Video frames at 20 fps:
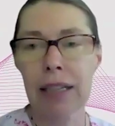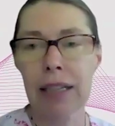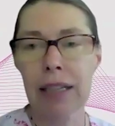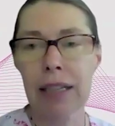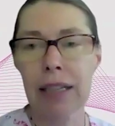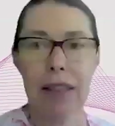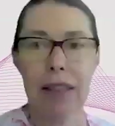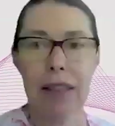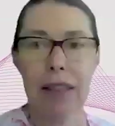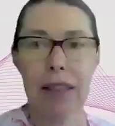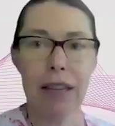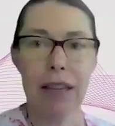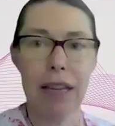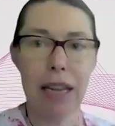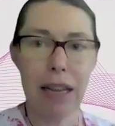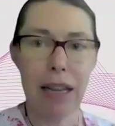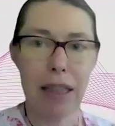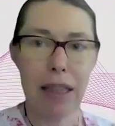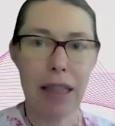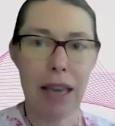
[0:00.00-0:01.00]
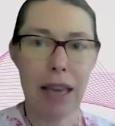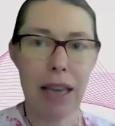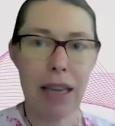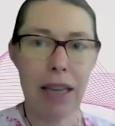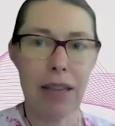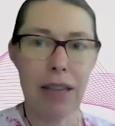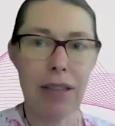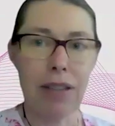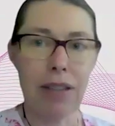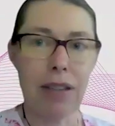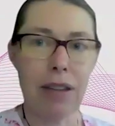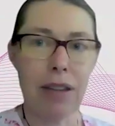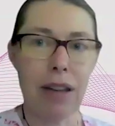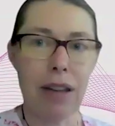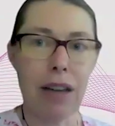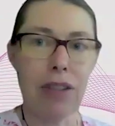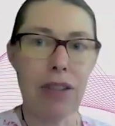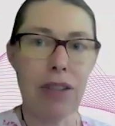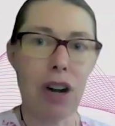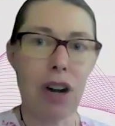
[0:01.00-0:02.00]
The neat thing is
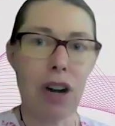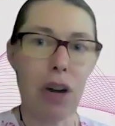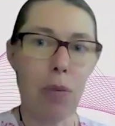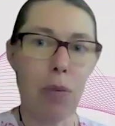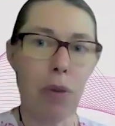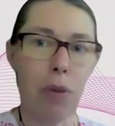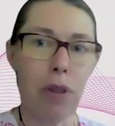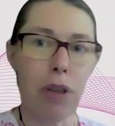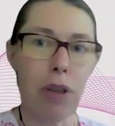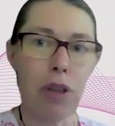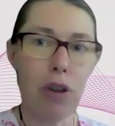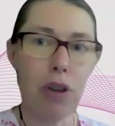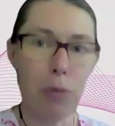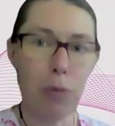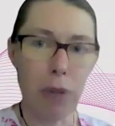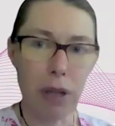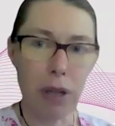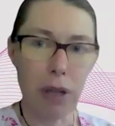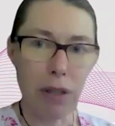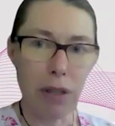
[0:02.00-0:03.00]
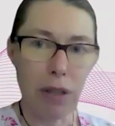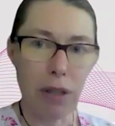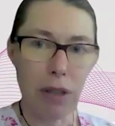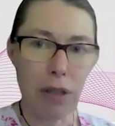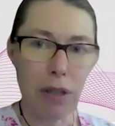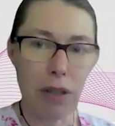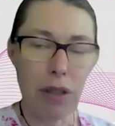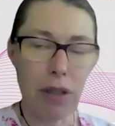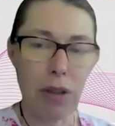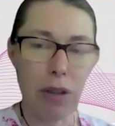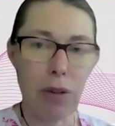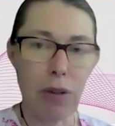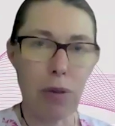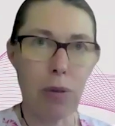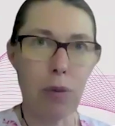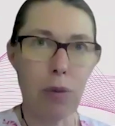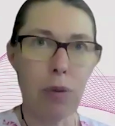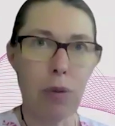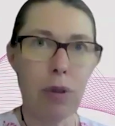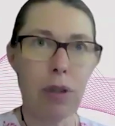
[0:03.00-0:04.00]
I started with the humans,
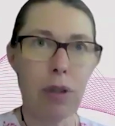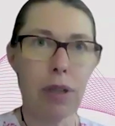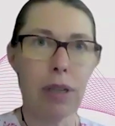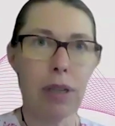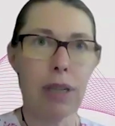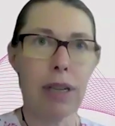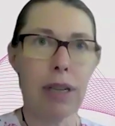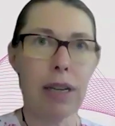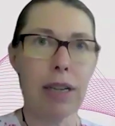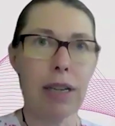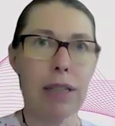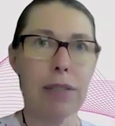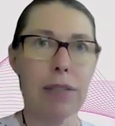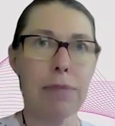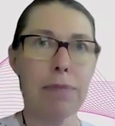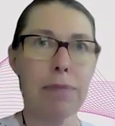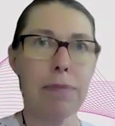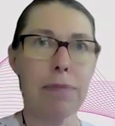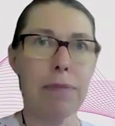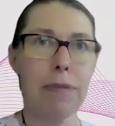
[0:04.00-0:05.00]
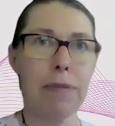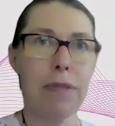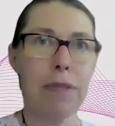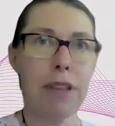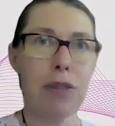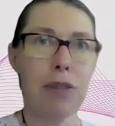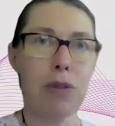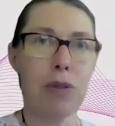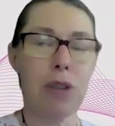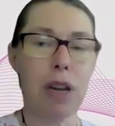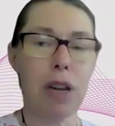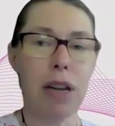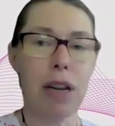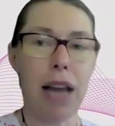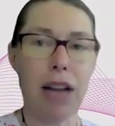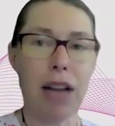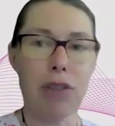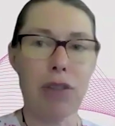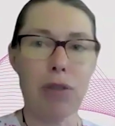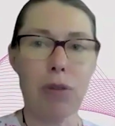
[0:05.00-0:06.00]
so this was a
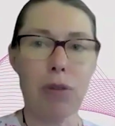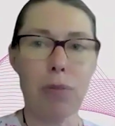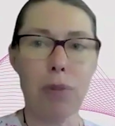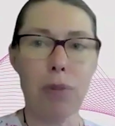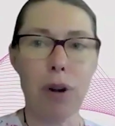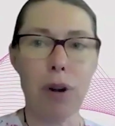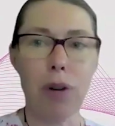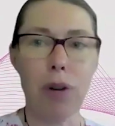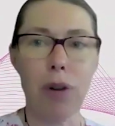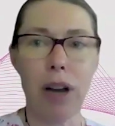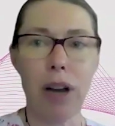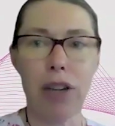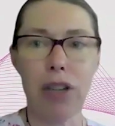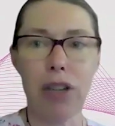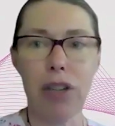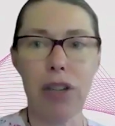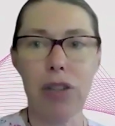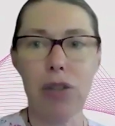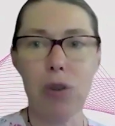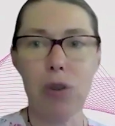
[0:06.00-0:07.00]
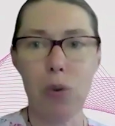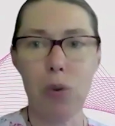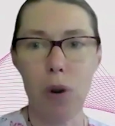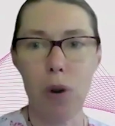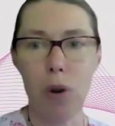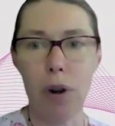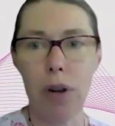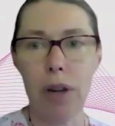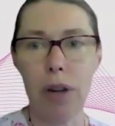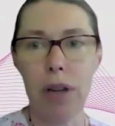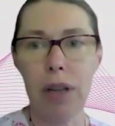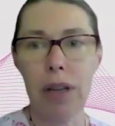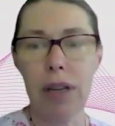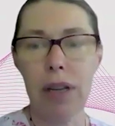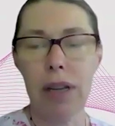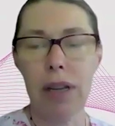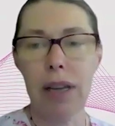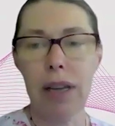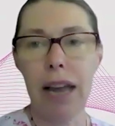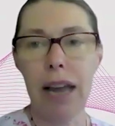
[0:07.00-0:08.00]
natural progression toward
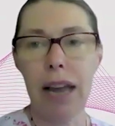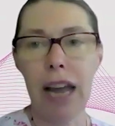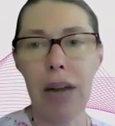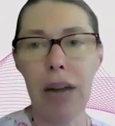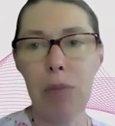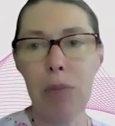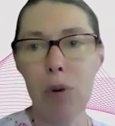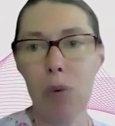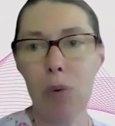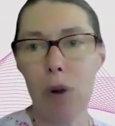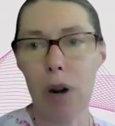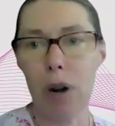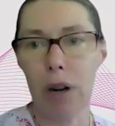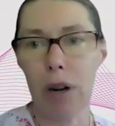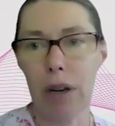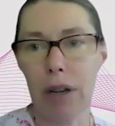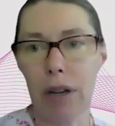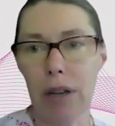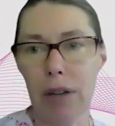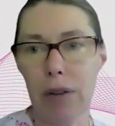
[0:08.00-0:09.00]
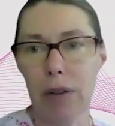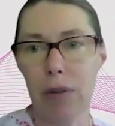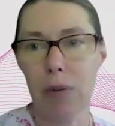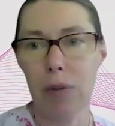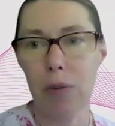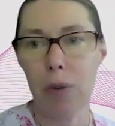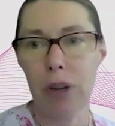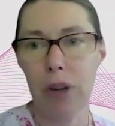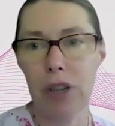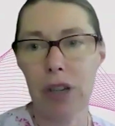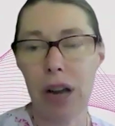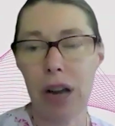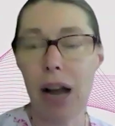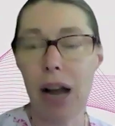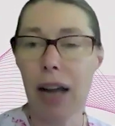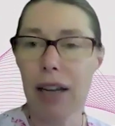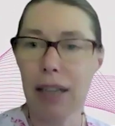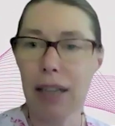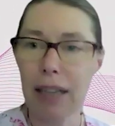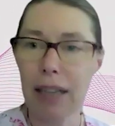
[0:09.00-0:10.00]
animal work, which
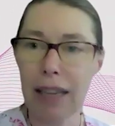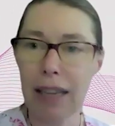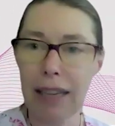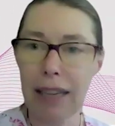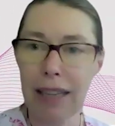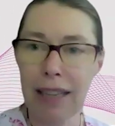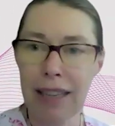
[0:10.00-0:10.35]
oddly,